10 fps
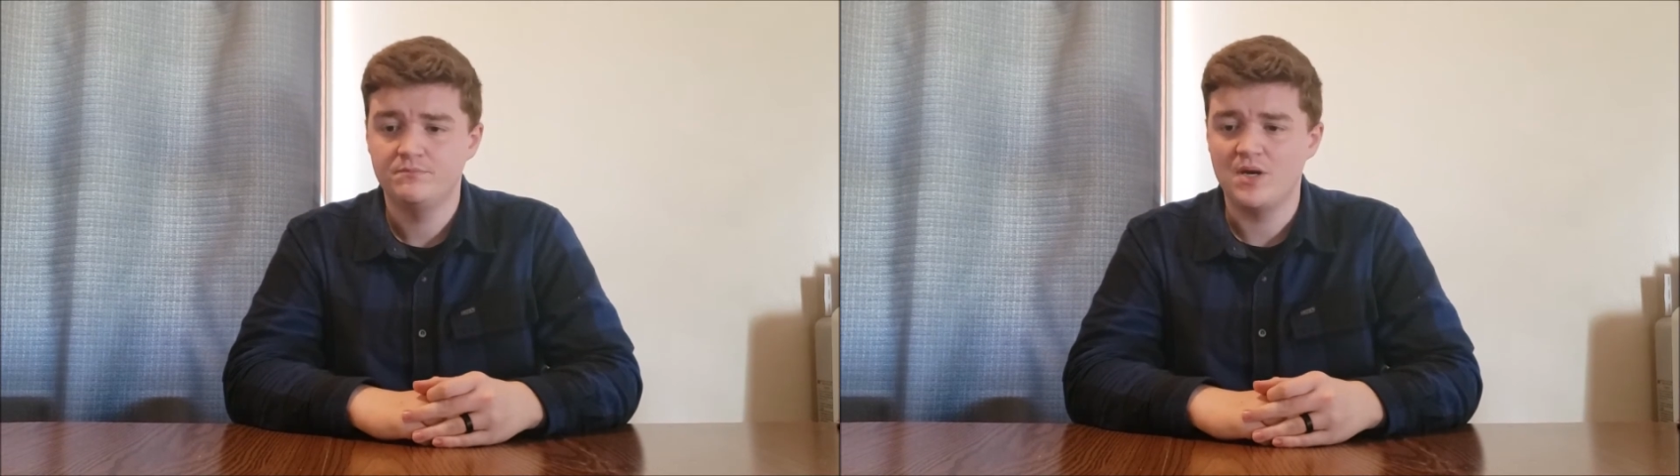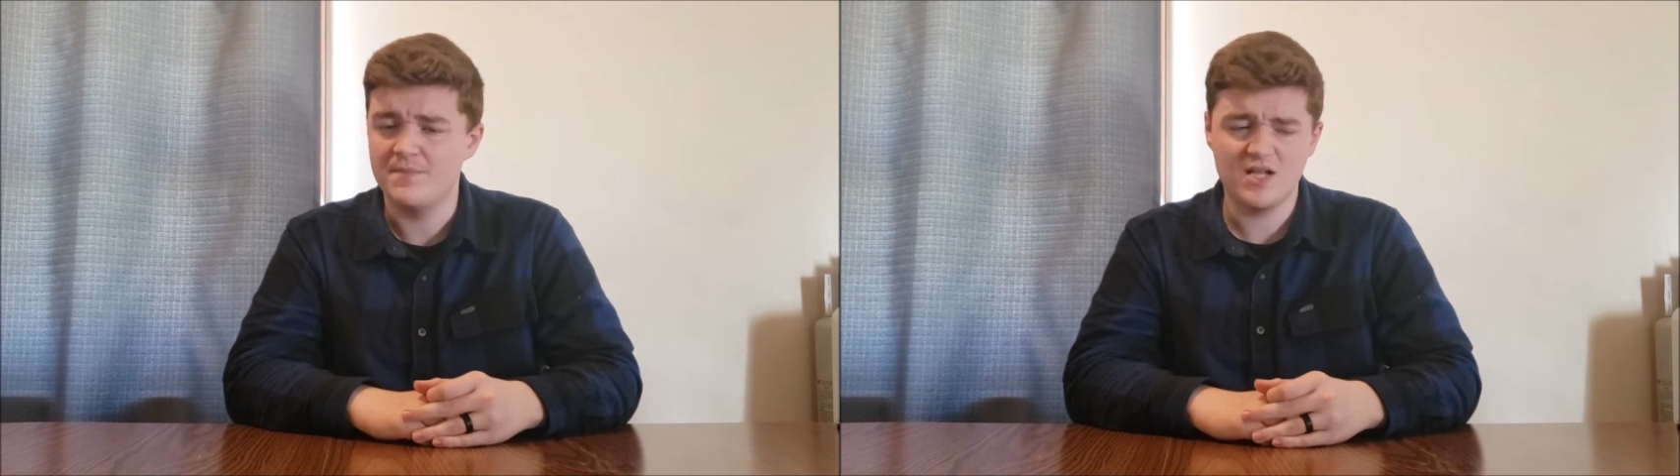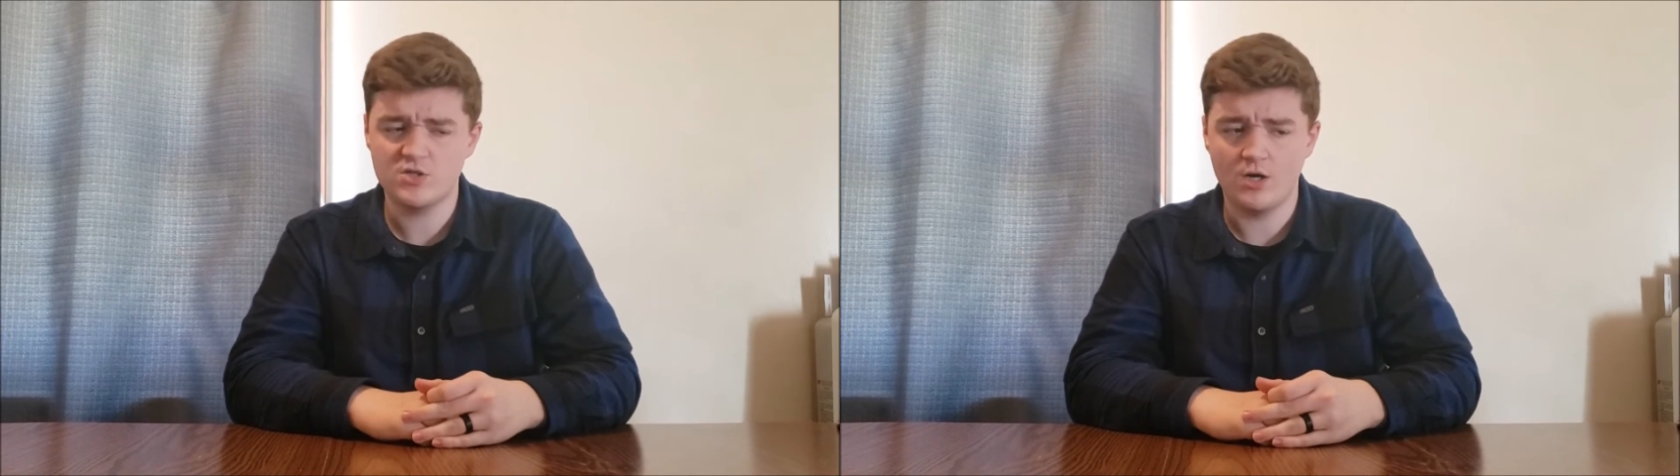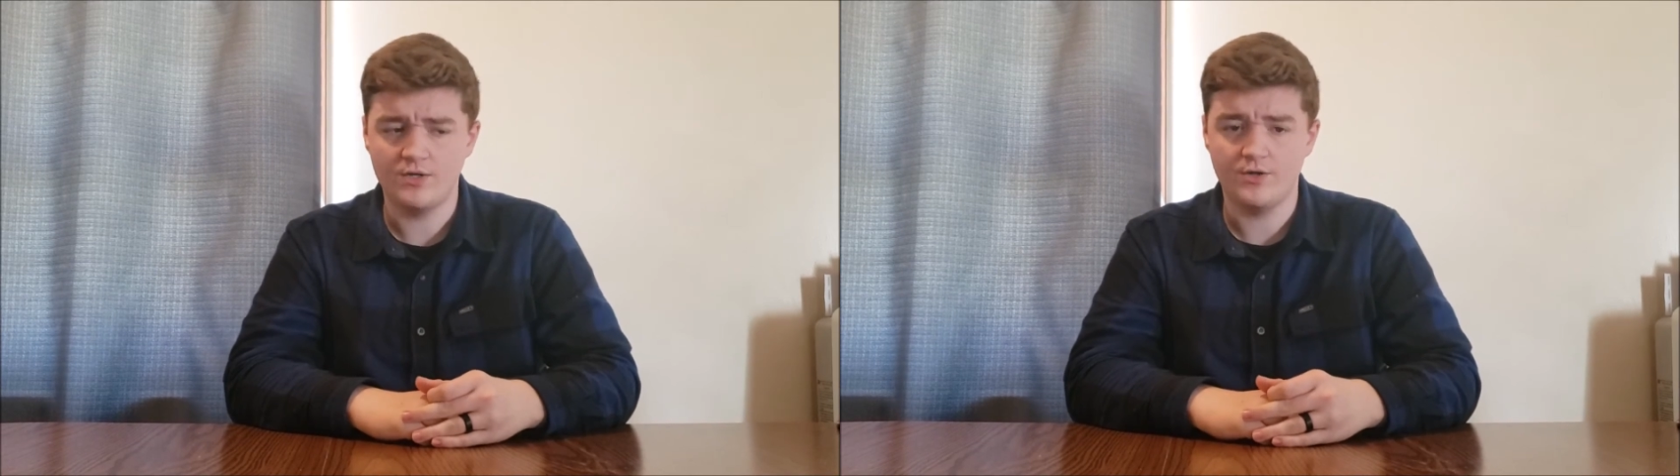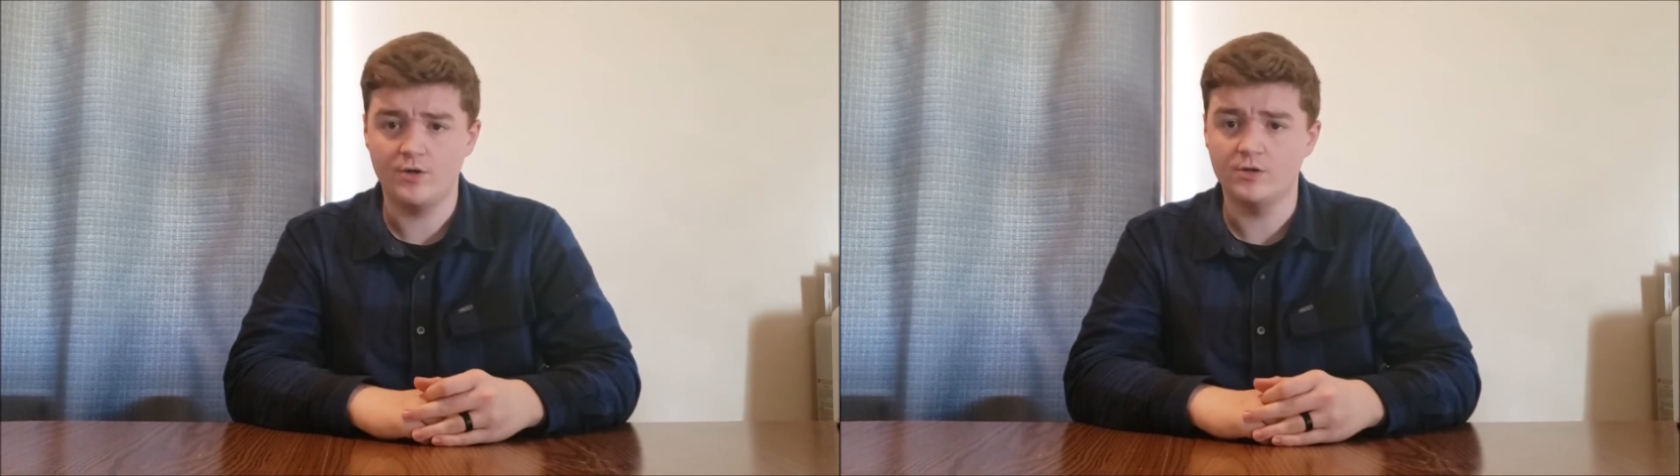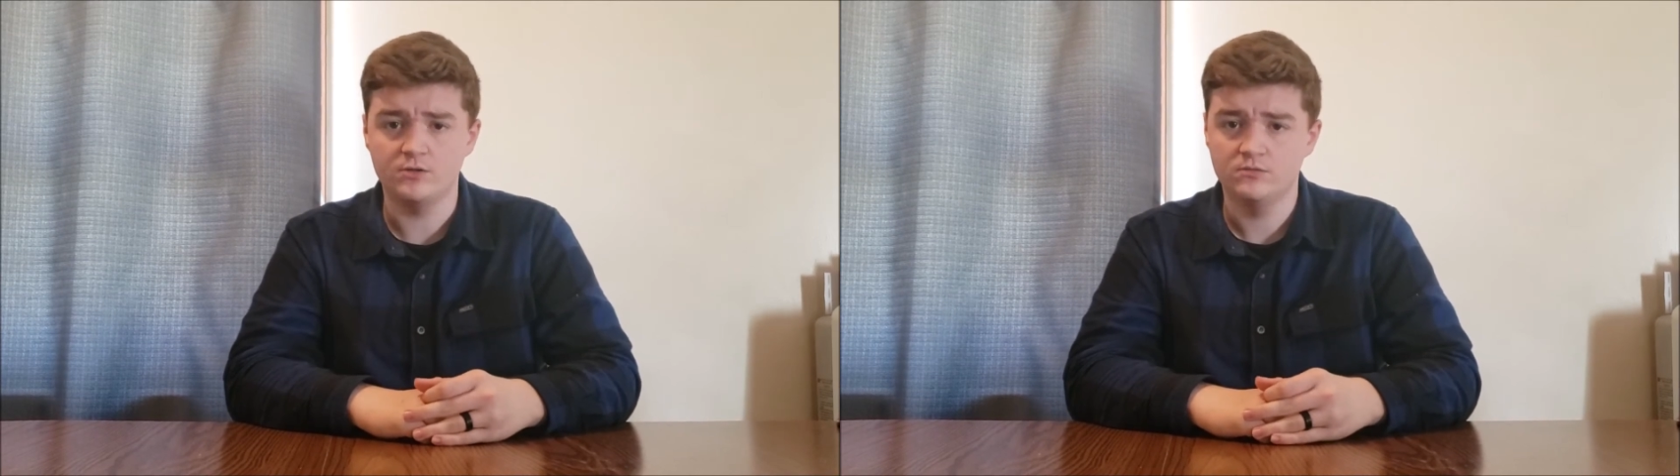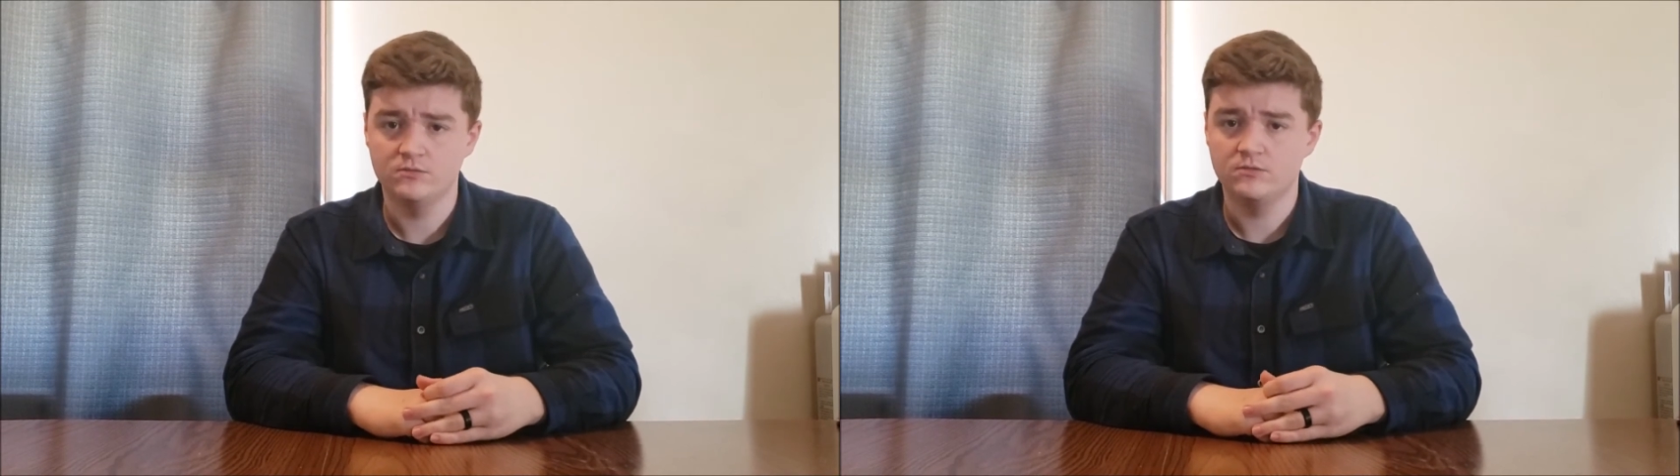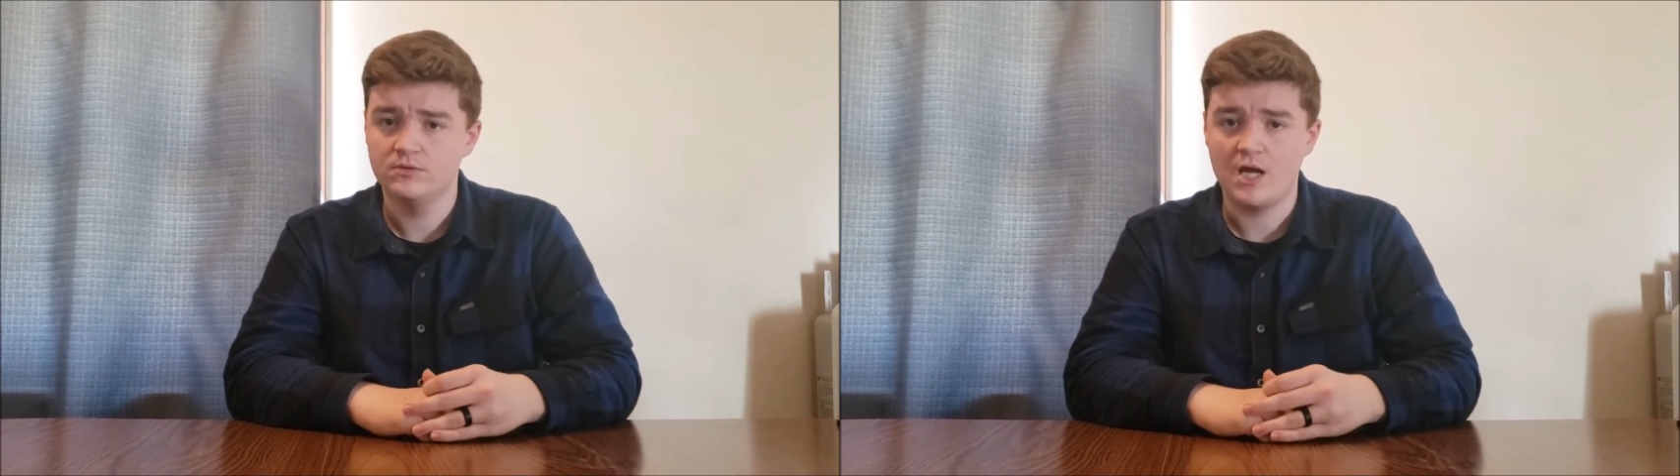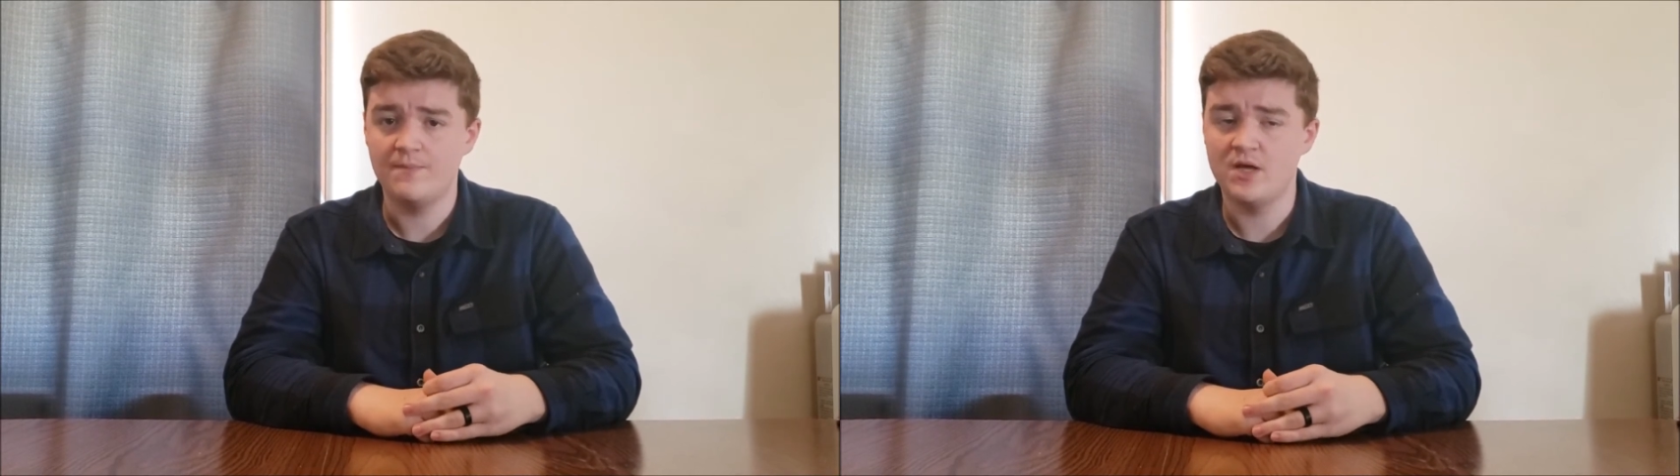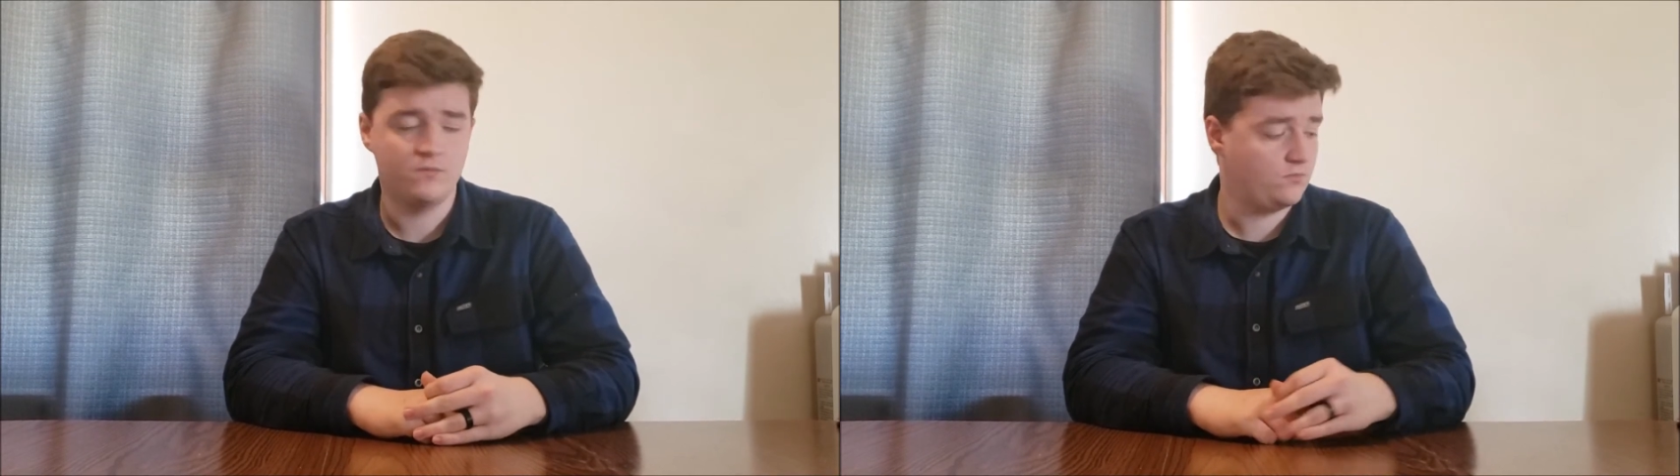But I'm not talking to her.
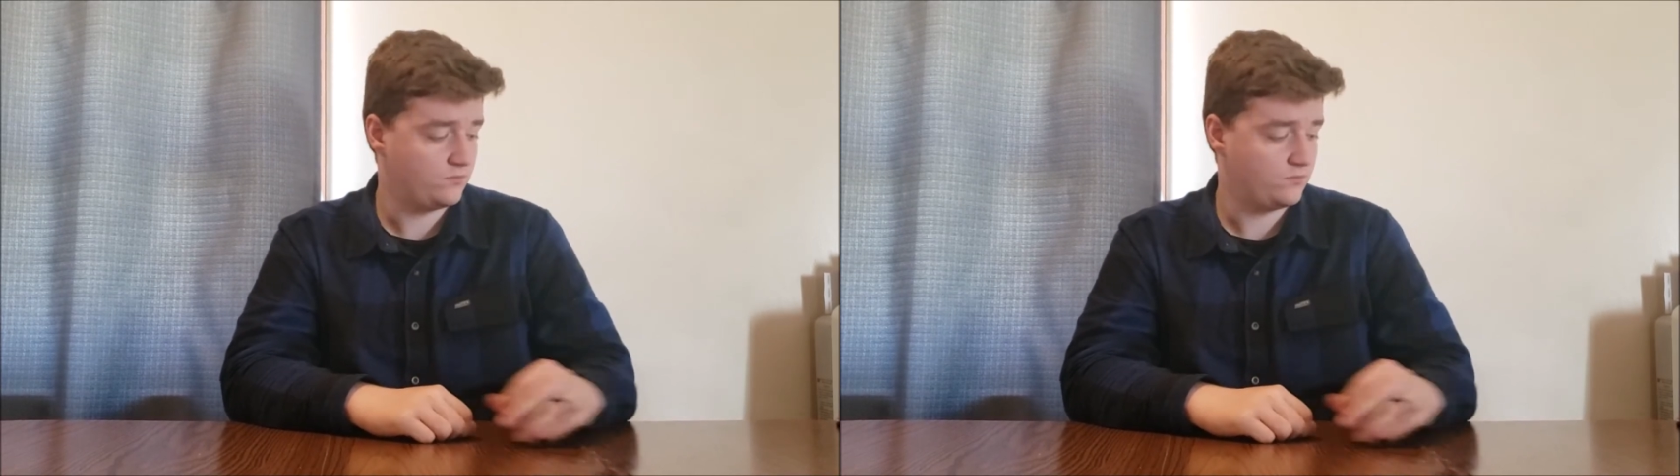I'm not.